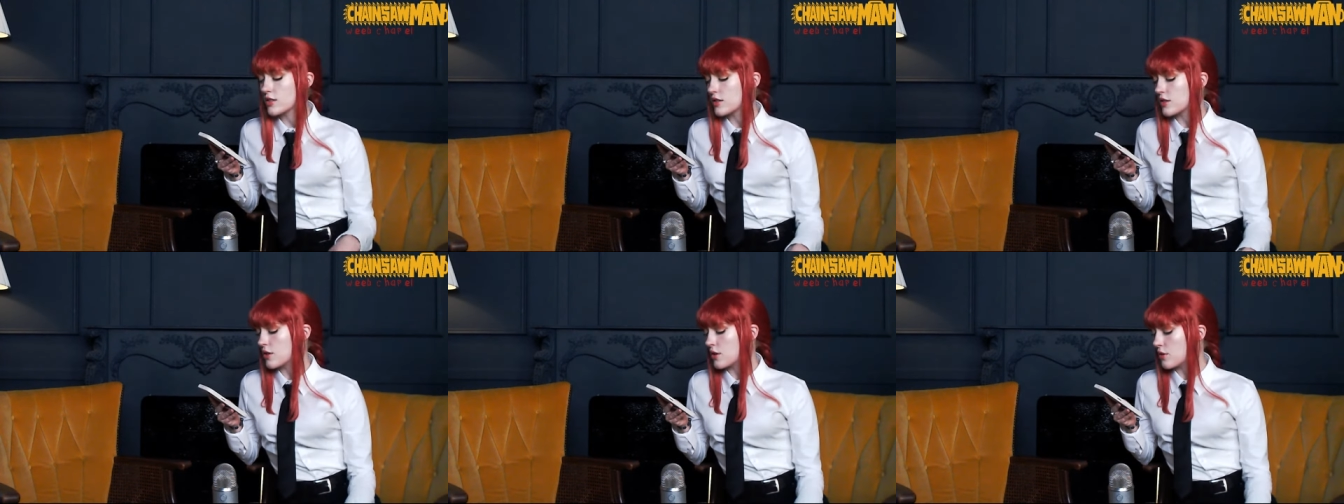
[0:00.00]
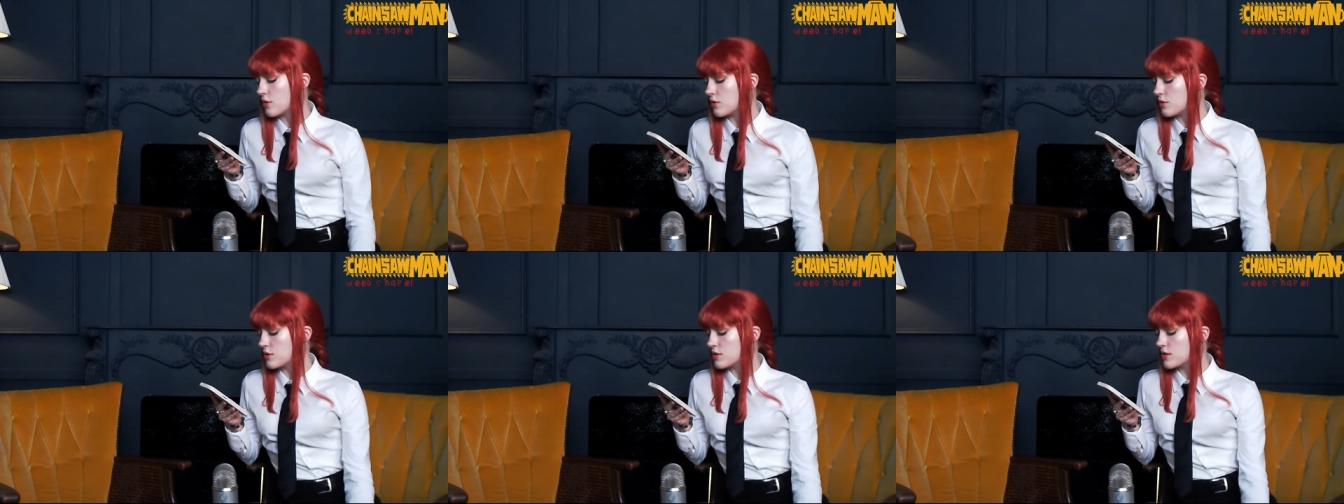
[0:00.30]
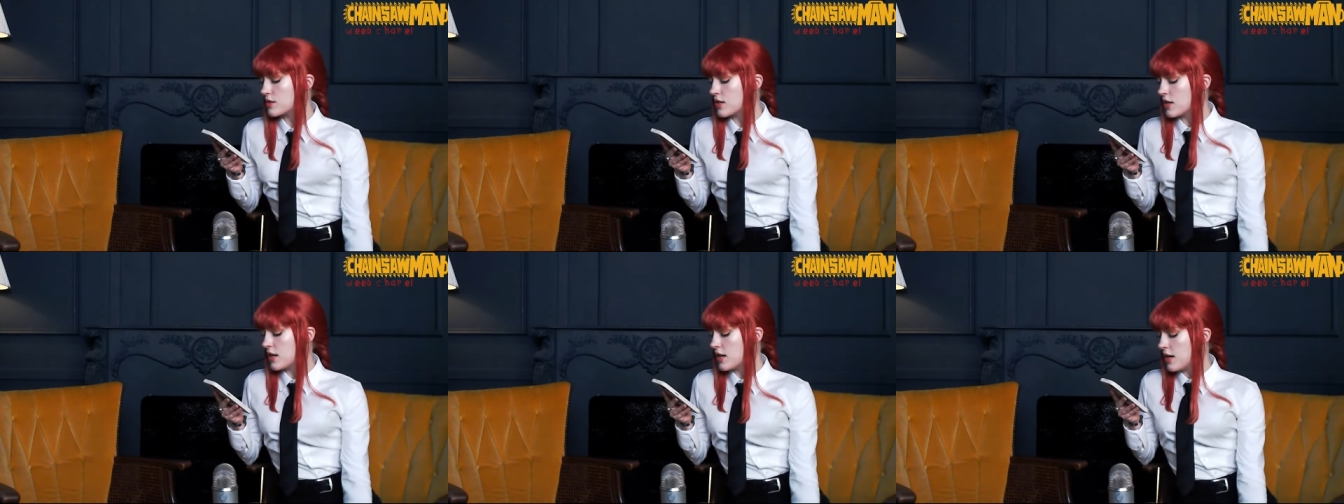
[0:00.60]

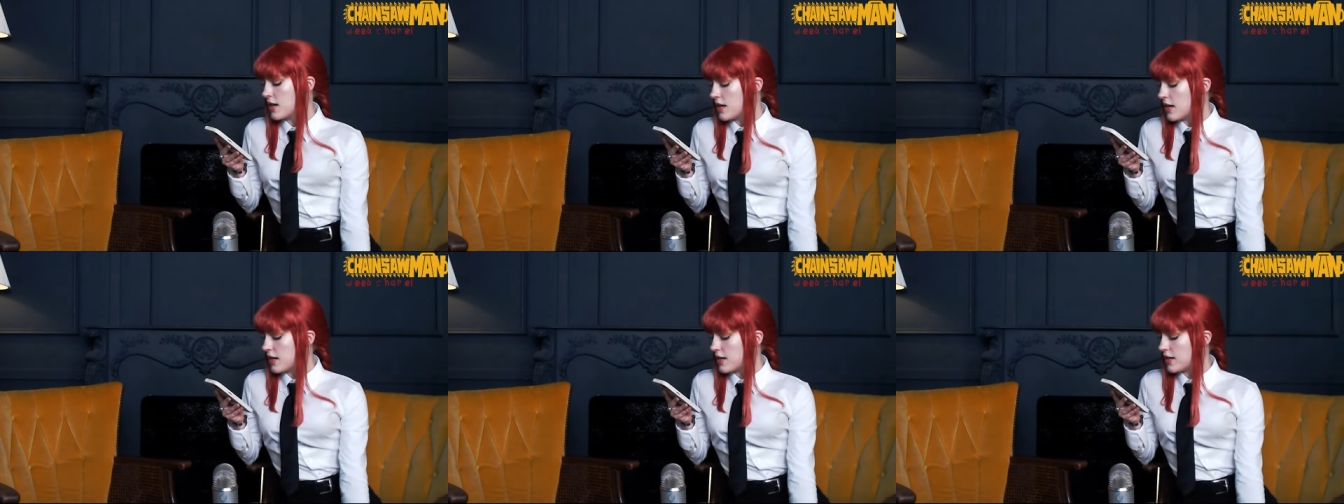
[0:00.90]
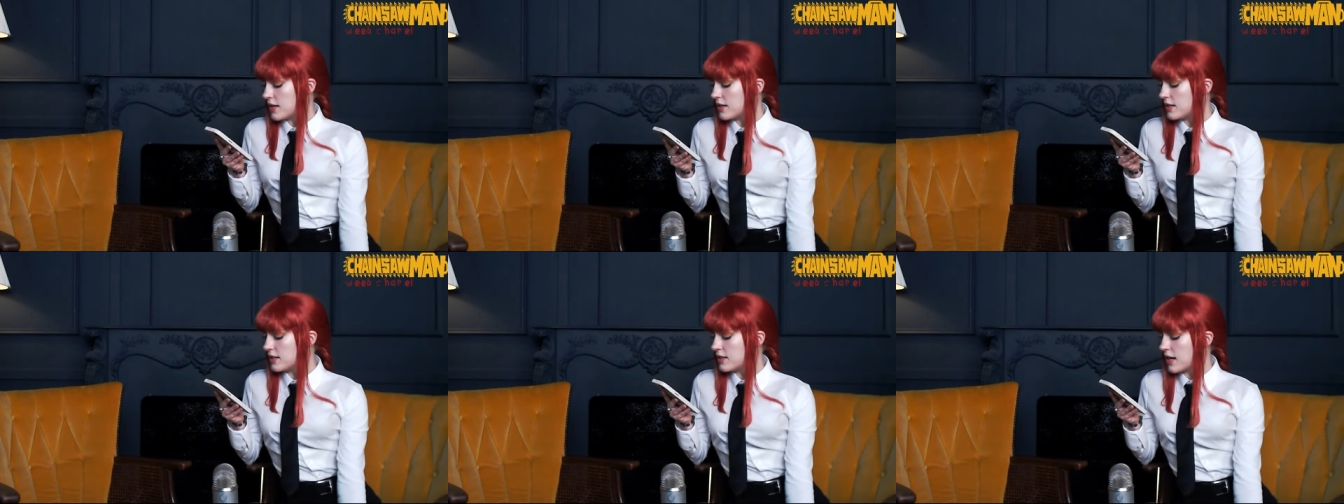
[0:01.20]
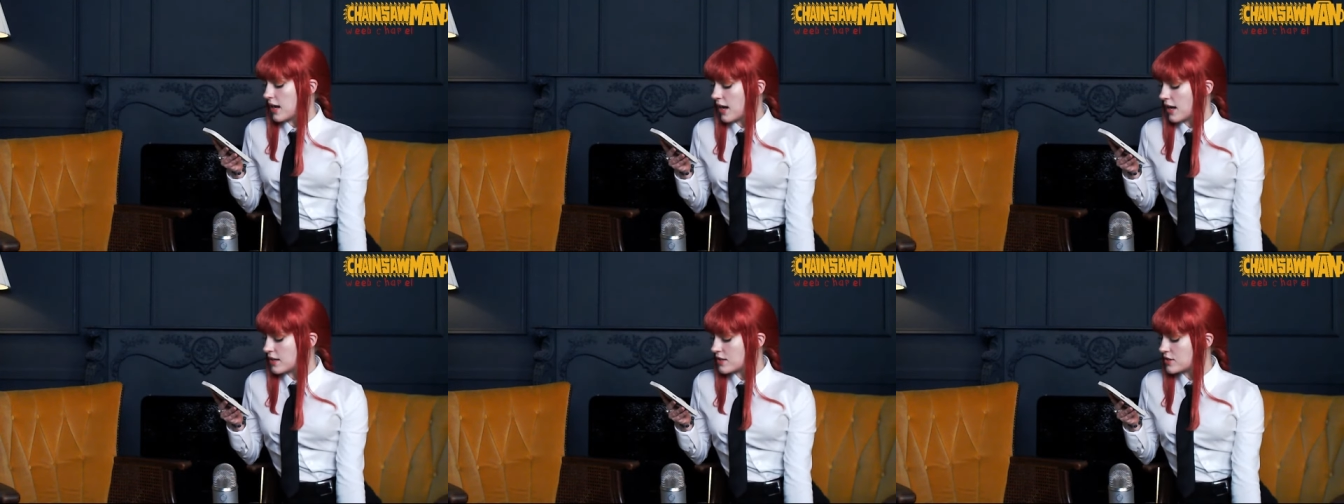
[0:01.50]
those in
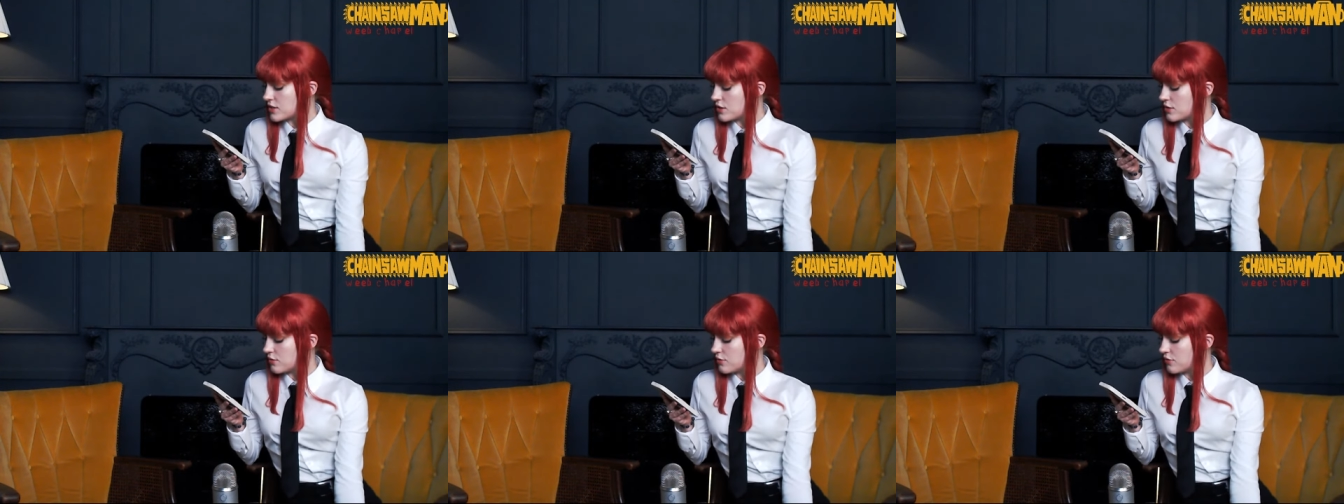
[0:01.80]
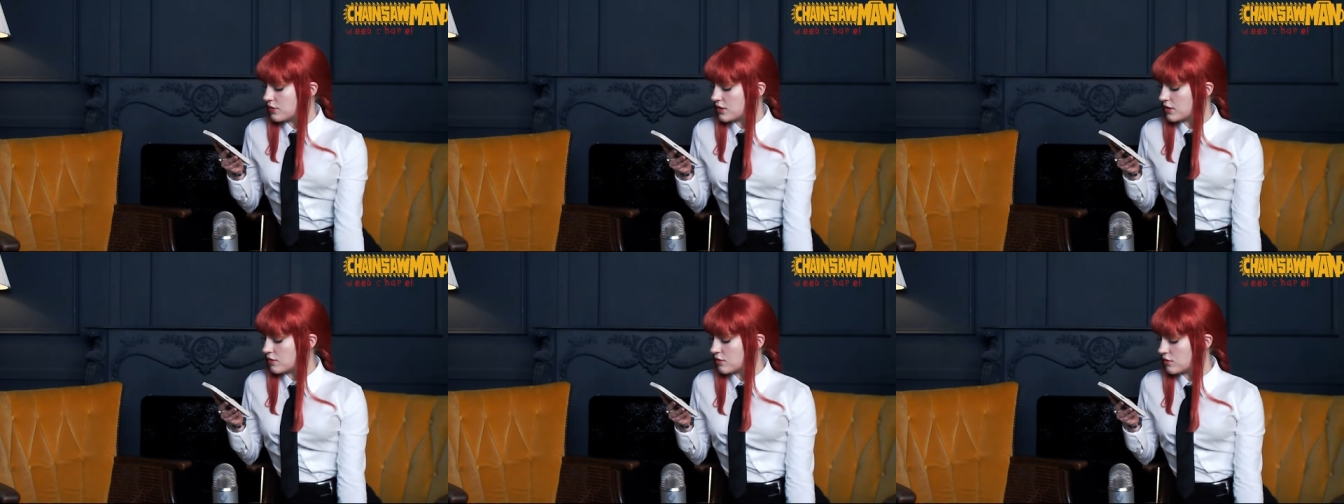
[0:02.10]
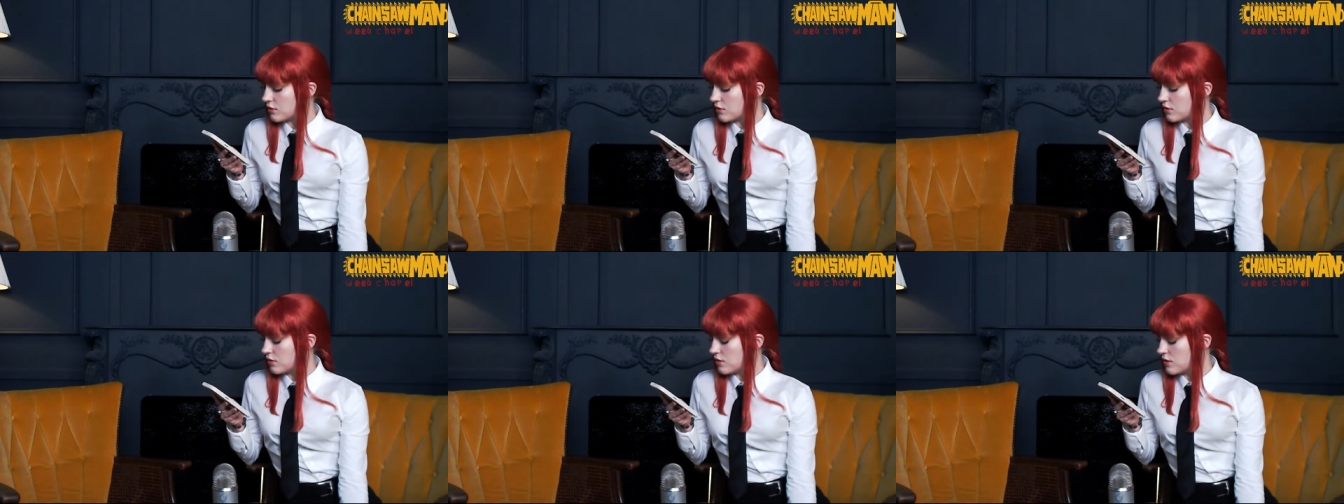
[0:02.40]
as you
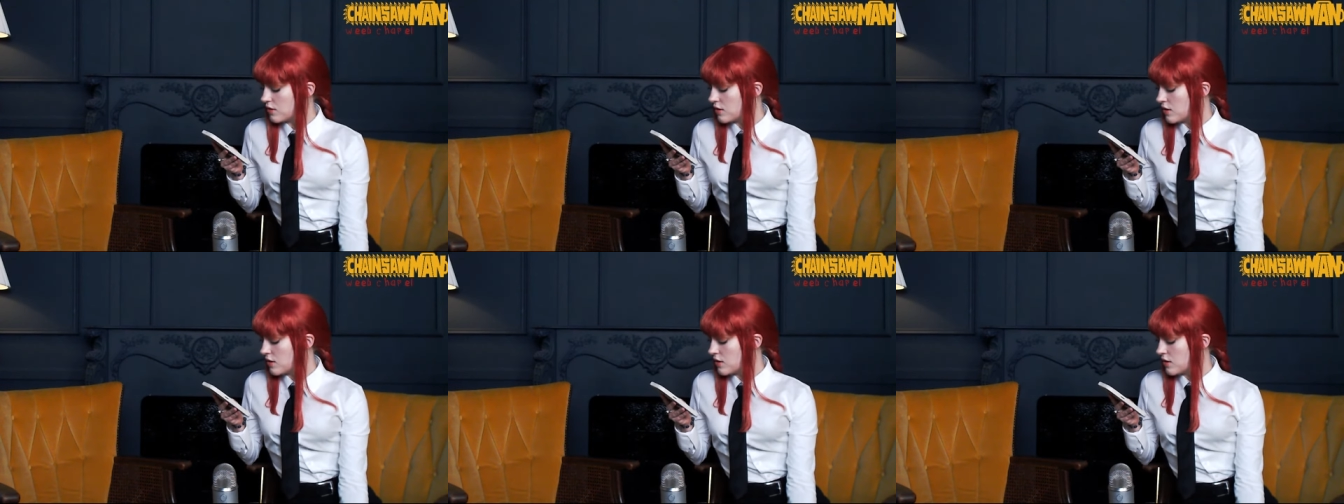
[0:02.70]
feel